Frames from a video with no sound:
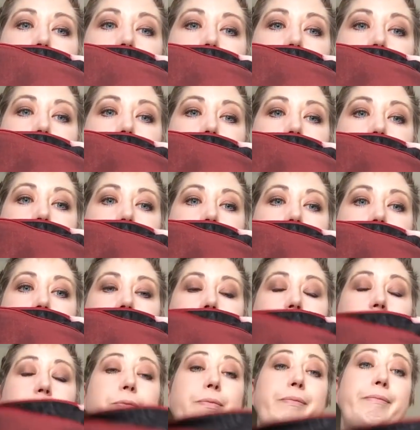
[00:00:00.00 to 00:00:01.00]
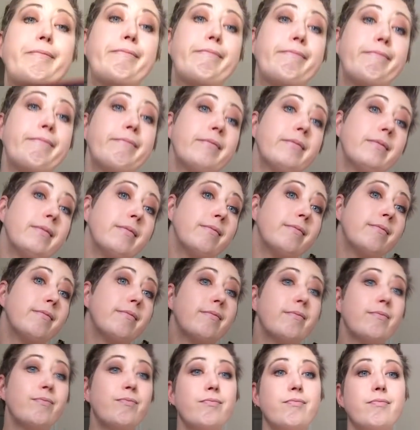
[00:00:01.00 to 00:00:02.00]
dress, so
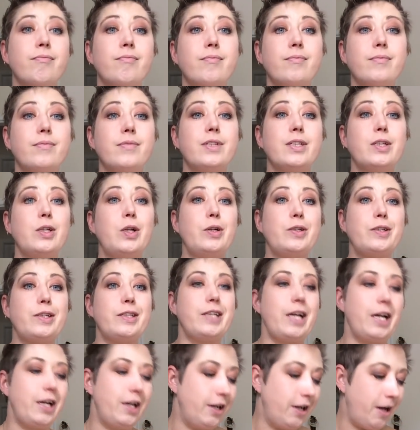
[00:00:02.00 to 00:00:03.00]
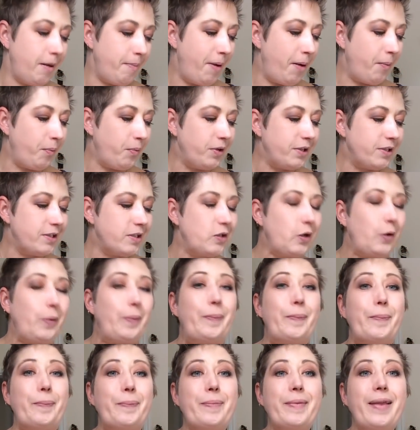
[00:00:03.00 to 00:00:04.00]
as close as I can come up with. So
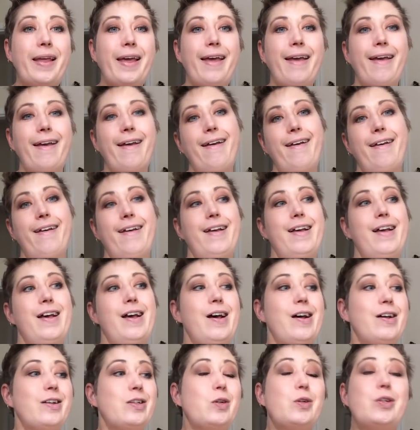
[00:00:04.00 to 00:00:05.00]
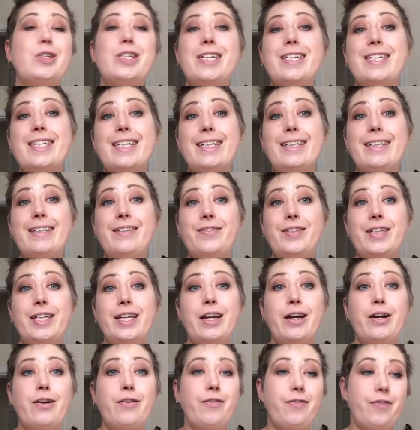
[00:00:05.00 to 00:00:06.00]
she's gonna live in
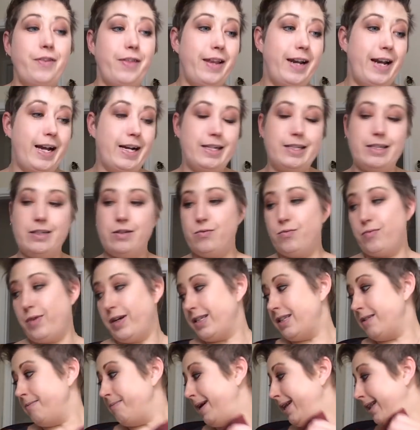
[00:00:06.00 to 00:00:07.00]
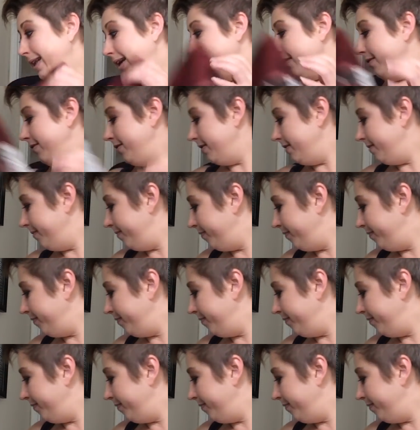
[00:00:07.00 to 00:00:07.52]
here for the next rest of my life,